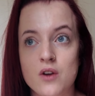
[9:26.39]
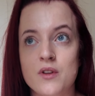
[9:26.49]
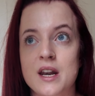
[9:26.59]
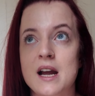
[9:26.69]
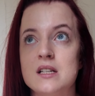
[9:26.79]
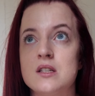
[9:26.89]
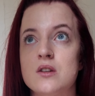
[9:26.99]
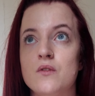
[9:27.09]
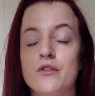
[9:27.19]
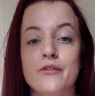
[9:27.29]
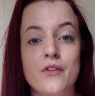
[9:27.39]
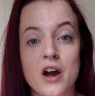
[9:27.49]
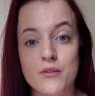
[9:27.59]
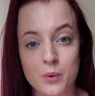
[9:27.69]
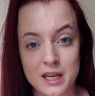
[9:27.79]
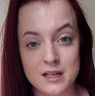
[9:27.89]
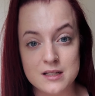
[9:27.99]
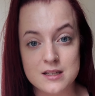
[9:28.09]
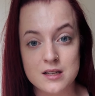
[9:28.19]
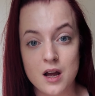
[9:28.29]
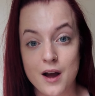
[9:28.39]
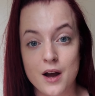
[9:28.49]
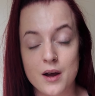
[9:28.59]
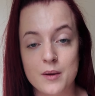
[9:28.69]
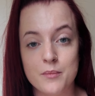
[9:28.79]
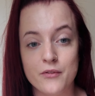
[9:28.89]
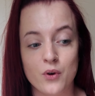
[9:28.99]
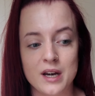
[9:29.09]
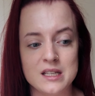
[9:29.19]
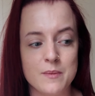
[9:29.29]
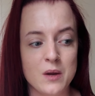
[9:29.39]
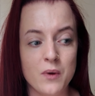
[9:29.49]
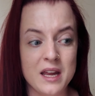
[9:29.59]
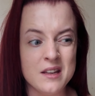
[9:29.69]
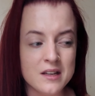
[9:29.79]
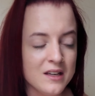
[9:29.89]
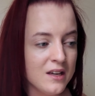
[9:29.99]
over the next 5 weeks before I need to make weight.